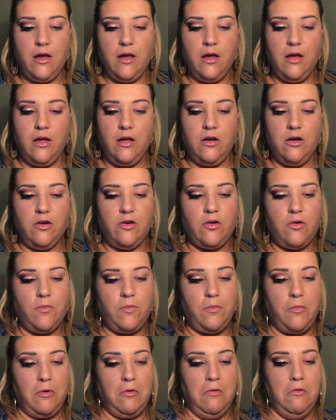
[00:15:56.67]
and
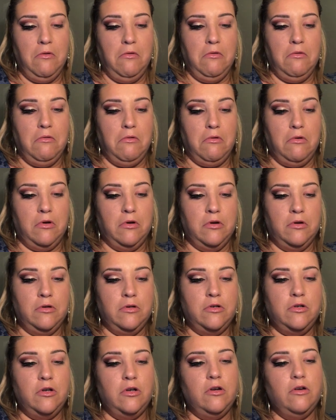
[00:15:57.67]
turn
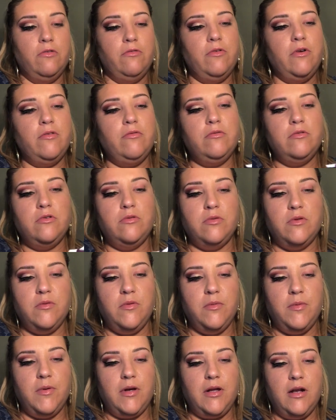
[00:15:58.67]
it around with
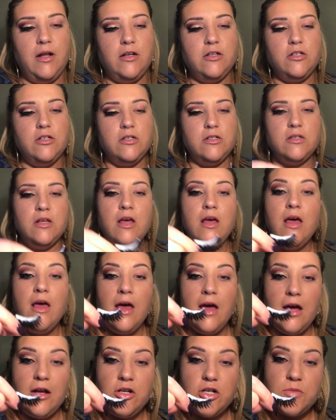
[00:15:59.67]
my big lashes
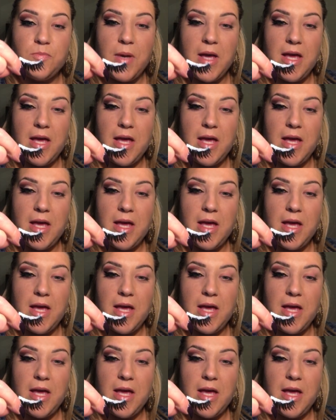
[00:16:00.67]
and just